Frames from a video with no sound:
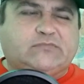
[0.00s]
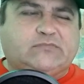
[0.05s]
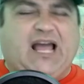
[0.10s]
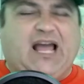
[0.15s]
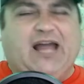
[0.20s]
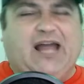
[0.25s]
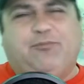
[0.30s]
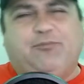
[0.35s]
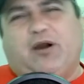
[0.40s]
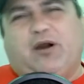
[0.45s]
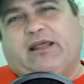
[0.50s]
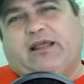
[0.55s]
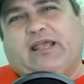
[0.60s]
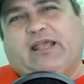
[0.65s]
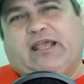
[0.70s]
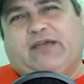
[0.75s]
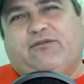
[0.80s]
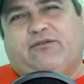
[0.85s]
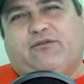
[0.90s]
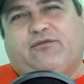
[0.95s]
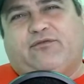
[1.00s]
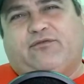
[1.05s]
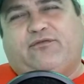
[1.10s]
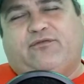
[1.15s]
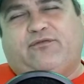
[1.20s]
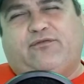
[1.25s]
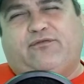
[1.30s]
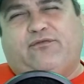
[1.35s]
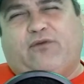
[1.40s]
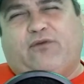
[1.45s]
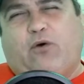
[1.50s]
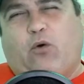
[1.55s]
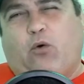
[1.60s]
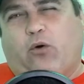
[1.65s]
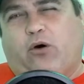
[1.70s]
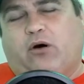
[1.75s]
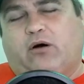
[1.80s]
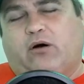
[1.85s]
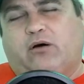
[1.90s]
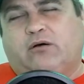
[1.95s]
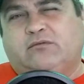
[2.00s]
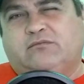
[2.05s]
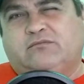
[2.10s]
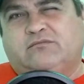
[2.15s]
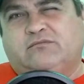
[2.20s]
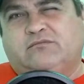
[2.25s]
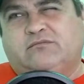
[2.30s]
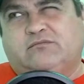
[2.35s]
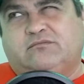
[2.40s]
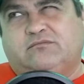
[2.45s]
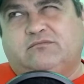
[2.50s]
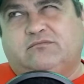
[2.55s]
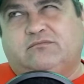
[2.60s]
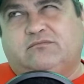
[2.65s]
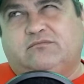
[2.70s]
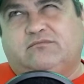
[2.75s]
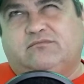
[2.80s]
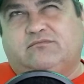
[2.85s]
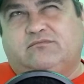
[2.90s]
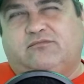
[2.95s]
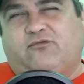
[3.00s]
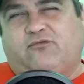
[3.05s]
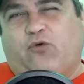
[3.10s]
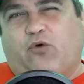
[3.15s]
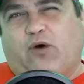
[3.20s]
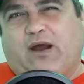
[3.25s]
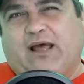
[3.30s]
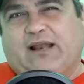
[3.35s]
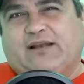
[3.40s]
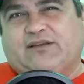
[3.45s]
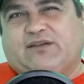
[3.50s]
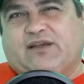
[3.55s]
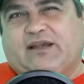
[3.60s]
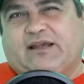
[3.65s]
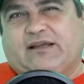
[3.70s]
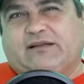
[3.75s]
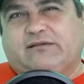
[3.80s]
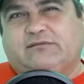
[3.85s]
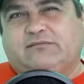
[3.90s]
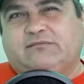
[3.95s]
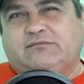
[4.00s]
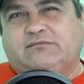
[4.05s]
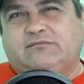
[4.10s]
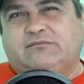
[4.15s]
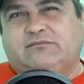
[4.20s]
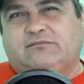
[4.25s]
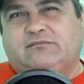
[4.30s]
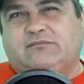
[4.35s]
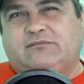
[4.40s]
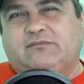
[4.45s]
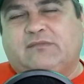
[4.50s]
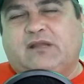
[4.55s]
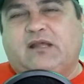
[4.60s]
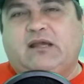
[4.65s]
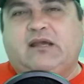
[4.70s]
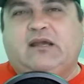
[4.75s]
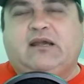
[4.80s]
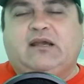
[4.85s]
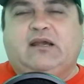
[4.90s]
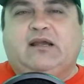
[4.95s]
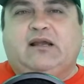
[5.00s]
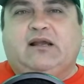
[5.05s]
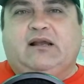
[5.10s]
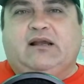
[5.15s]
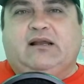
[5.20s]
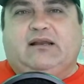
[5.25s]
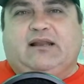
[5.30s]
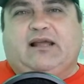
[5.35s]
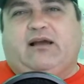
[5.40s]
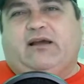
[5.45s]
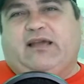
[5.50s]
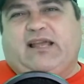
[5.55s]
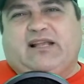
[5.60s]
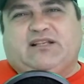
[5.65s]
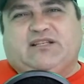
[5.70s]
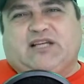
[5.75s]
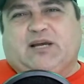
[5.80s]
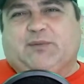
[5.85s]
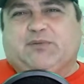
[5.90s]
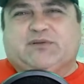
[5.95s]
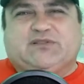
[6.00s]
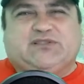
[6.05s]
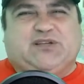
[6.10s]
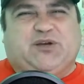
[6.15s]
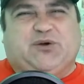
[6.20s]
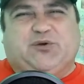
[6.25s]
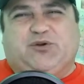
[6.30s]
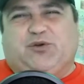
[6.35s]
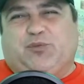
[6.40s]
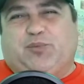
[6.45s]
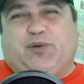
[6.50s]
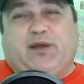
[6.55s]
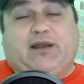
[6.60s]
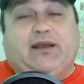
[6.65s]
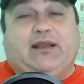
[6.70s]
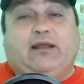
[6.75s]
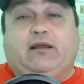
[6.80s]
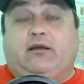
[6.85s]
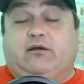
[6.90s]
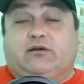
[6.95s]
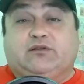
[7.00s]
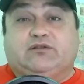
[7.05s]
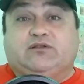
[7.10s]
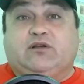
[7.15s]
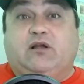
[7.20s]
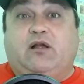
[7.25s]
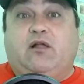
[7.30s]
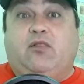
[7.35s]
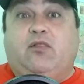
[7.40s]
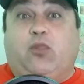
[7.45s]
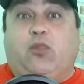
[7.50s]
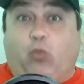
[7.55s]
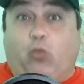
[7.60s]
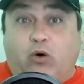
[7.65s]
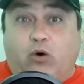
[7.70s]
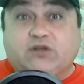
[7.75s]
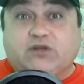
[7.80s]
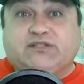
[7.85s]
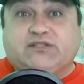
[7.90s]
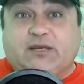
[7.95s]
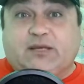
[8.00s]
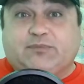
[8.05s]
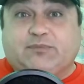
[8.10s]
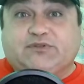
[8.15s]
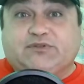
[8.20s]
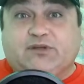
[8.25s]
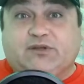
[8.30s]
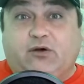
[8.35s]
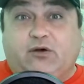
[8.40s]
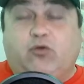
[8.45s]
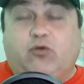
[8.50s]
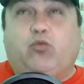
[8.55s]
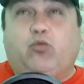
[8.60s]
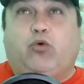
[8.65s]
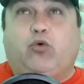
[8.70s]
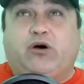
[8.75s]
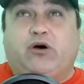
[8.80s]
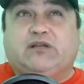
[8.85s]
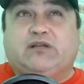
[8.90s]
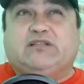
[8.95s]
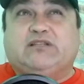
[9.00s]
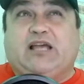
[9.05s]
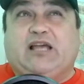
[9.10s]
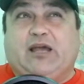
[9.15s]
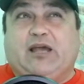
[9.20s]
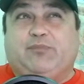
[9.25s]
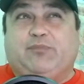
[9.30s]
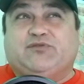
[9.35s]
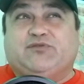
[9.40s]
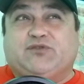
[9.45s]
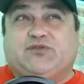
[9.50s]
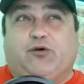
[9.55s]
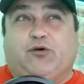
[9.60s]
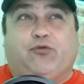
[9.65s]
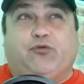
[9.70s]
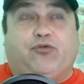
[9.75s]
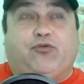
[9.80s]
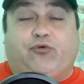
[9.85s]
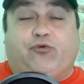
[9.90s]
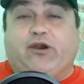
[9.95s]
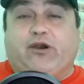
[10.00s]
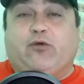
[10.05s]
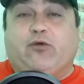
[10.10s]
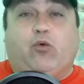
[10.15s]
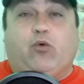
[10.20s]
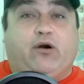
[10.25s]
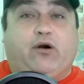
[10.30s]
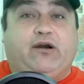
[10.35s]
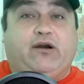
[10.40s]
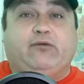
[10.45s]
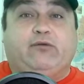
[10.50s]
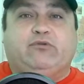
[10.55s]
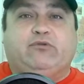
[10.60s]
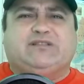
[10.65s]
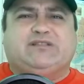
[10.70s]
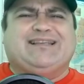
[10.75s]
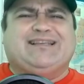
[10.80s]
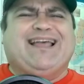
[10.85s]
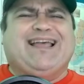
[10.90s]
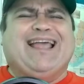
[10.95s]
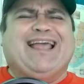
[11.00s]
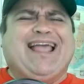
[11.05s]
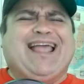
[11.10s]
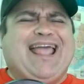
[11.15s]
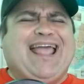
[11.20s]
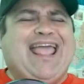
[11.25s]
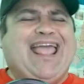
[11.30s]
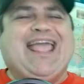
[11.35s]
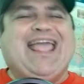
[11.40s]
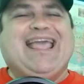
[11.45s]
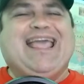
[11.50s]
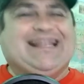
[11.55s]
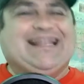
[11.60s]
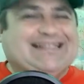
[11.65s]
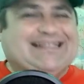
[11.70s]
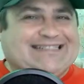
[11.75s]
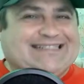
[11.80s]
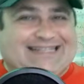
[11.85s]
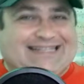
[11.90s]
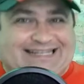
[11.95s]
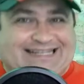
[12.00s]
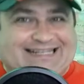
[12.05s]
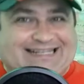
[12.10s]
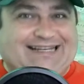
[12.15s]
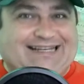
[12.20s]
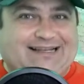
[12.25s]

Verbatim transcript: I'd probably give it a four, four out of ten. Now, each episode, depending, because the worst episode was episode three, where it was hinted